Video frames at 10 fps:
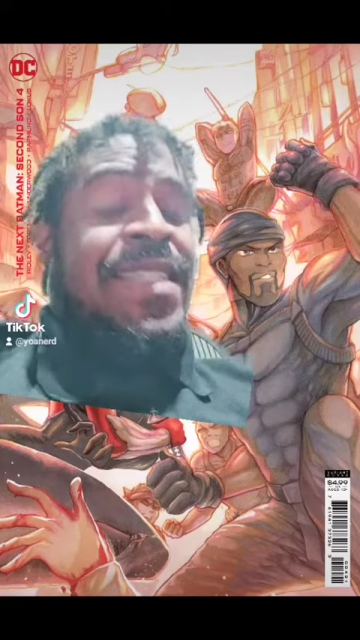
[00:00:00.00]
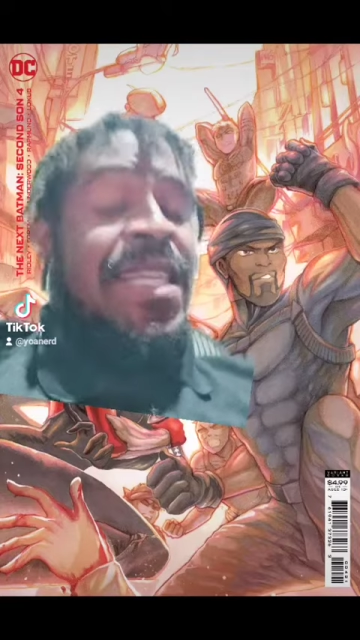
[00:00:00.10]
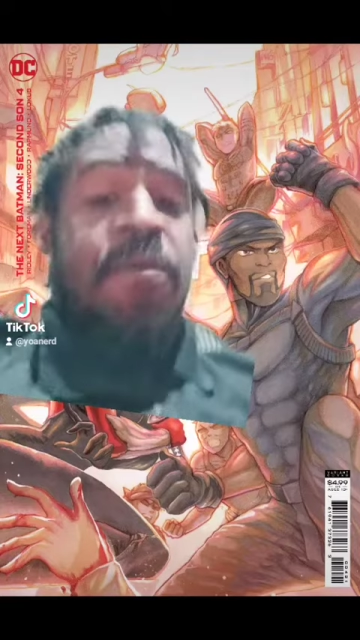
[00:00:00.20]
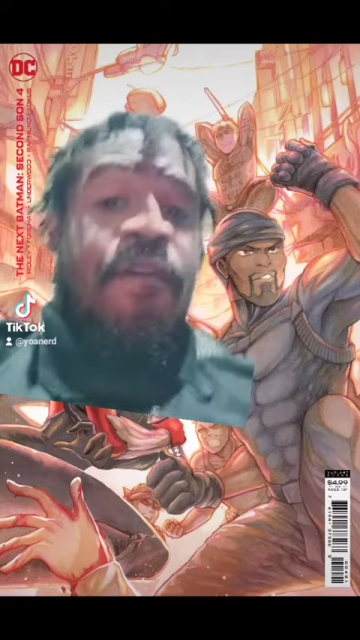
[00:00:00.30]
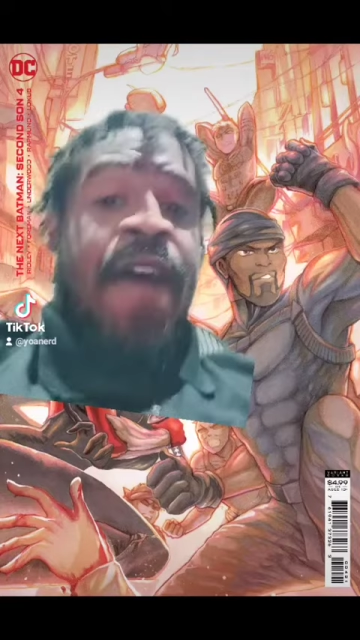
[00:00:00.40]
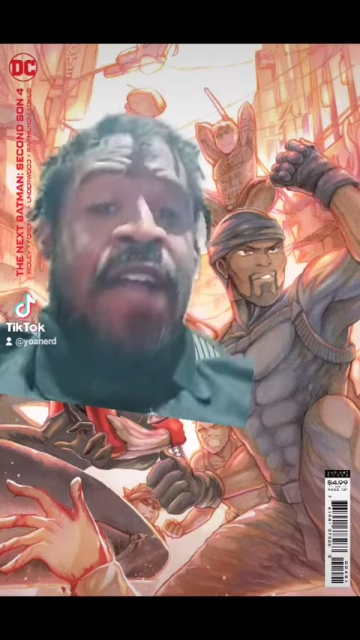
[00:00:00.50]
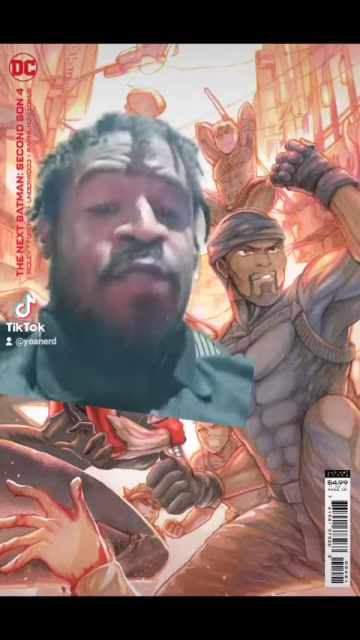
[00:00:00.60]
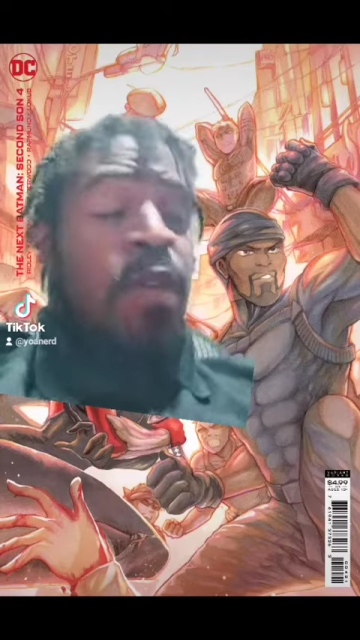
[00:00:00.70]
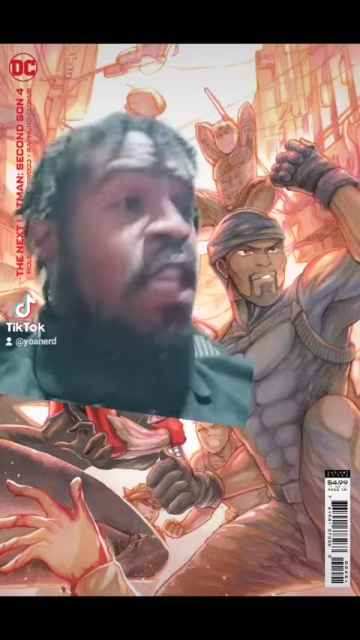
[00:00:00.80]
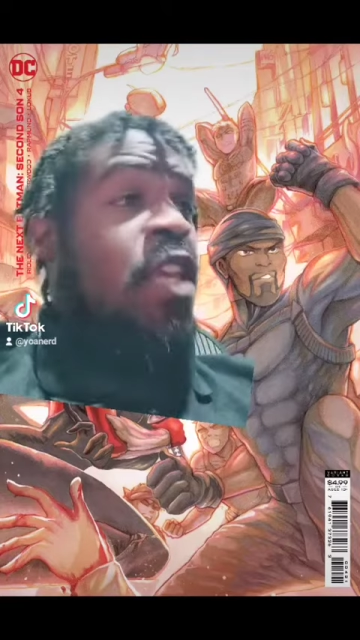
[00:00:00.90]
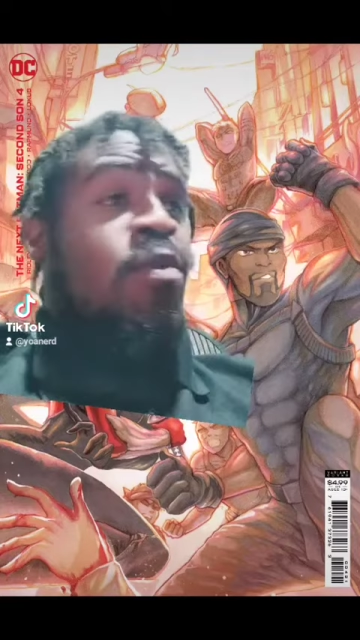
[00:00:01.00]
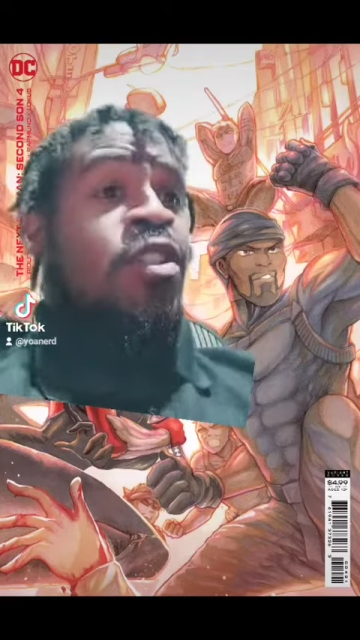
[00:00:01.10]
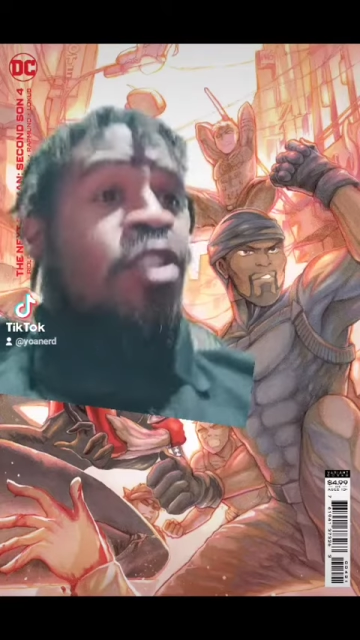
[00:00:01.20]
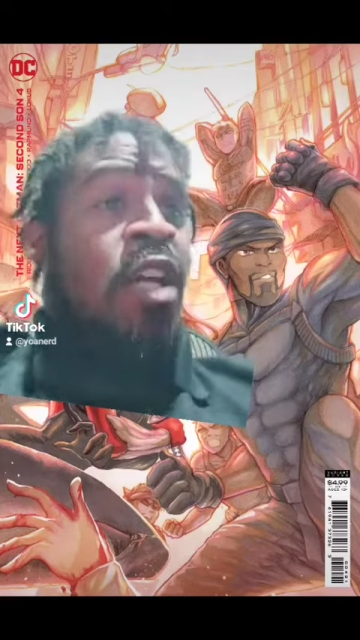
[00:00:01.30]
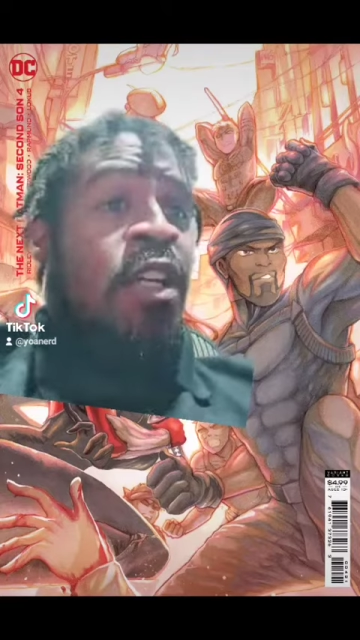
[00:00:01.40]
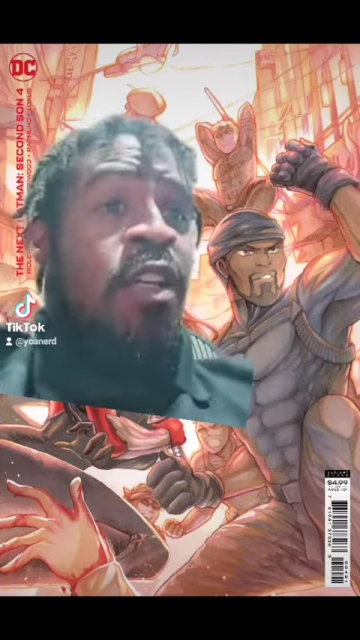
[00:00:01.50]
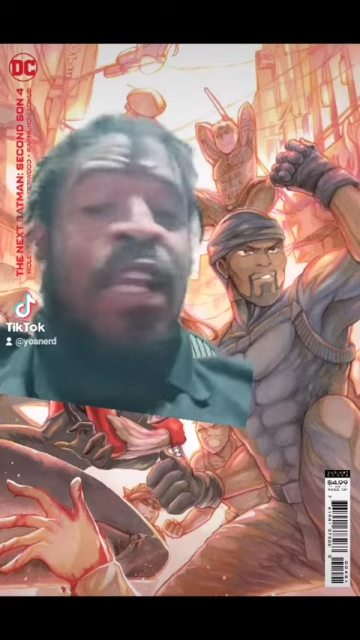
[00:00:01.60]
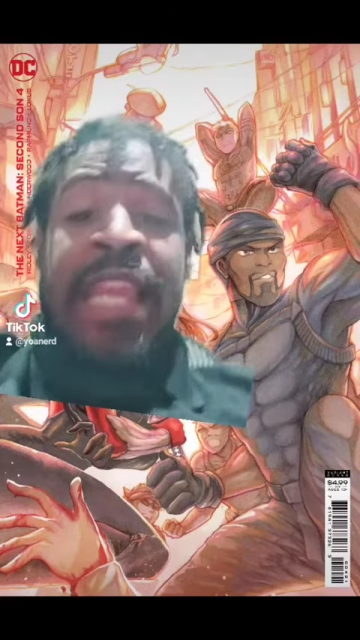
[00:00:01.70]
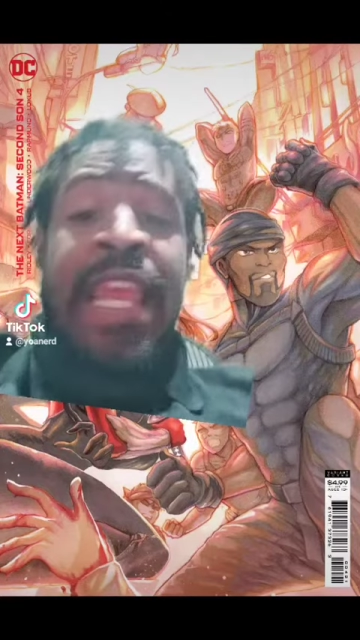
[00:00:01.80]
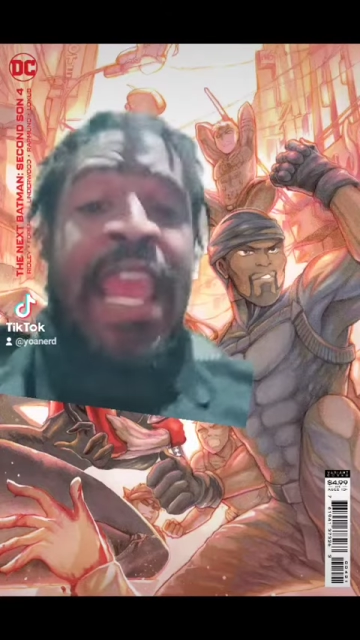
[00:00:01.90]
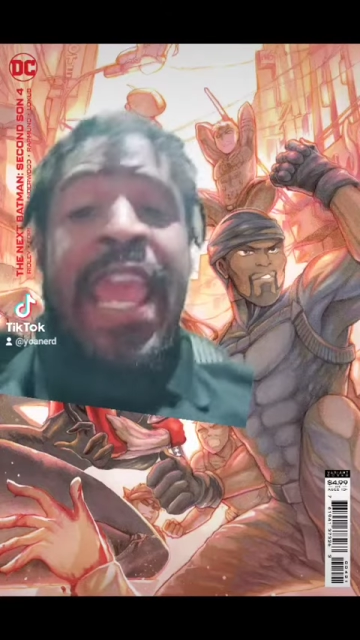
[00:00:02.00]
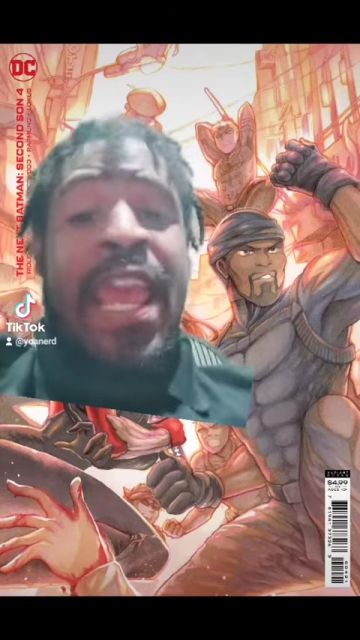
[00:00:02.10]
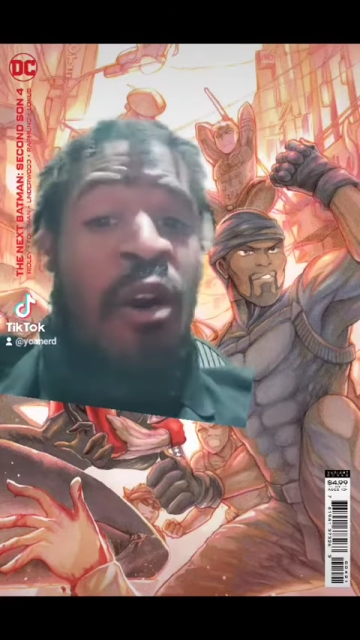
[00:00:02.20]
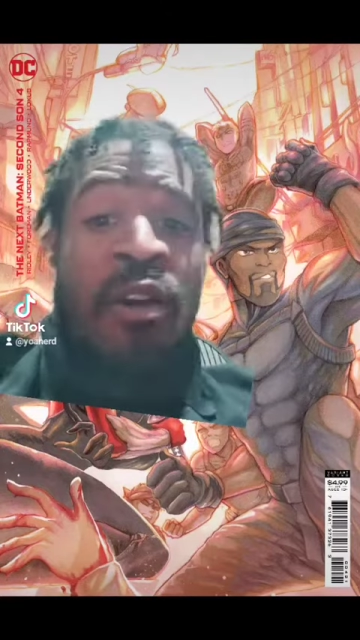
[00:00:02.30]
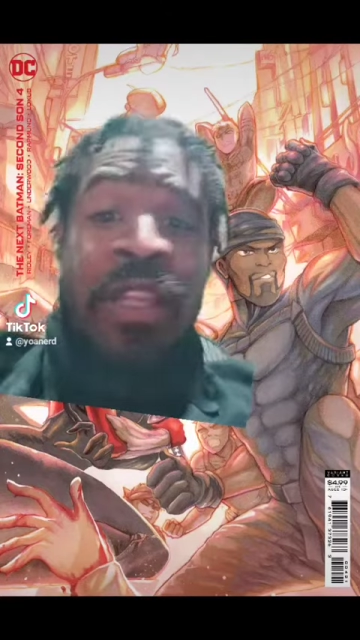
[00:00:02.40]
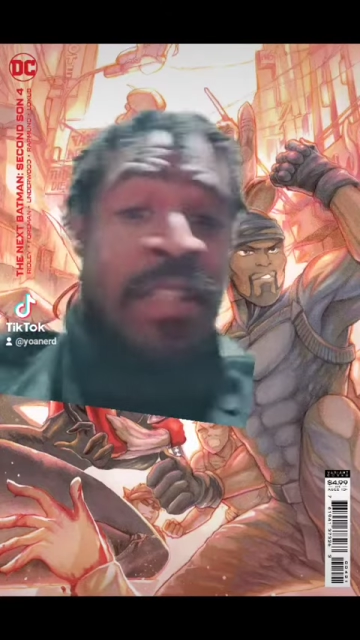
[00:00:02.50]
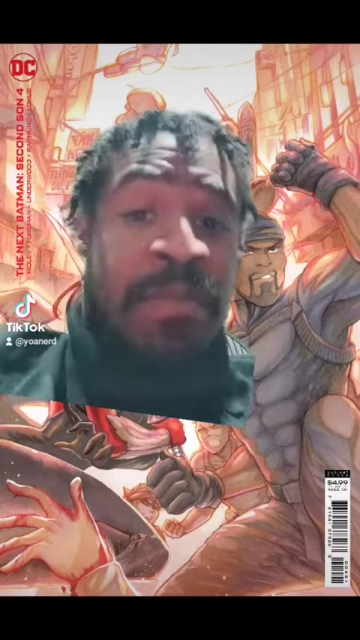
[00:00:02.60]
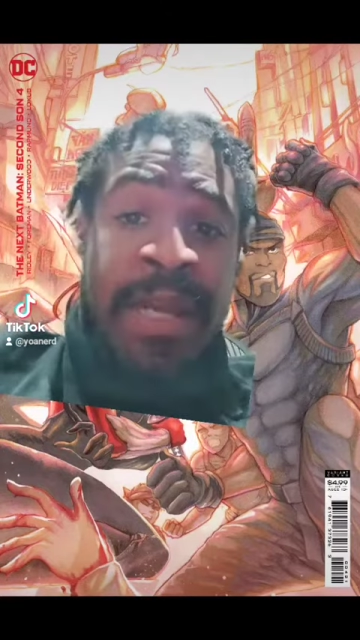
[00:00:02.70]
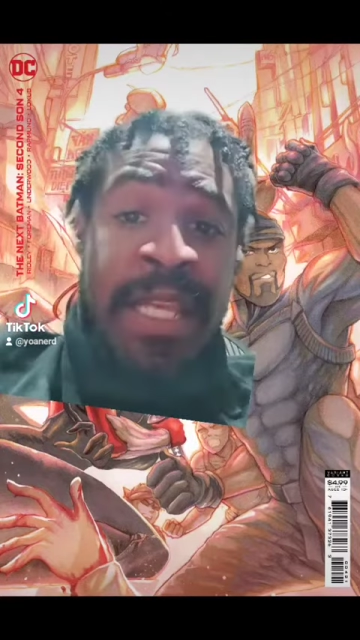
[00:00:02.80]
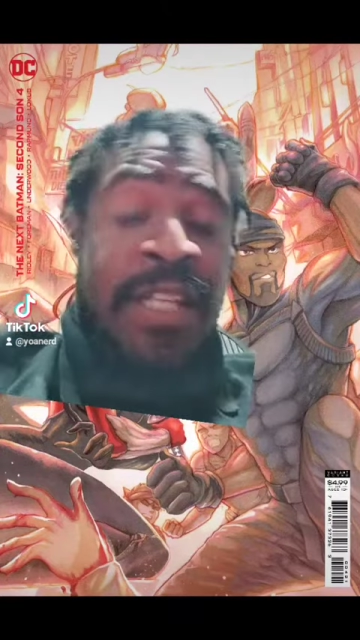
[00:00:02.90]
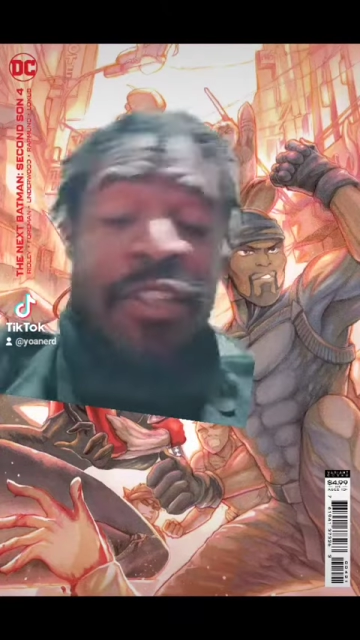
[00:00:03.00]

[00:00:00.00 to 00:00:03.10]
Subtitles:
Tim Fox, when he was younger and they had all this money,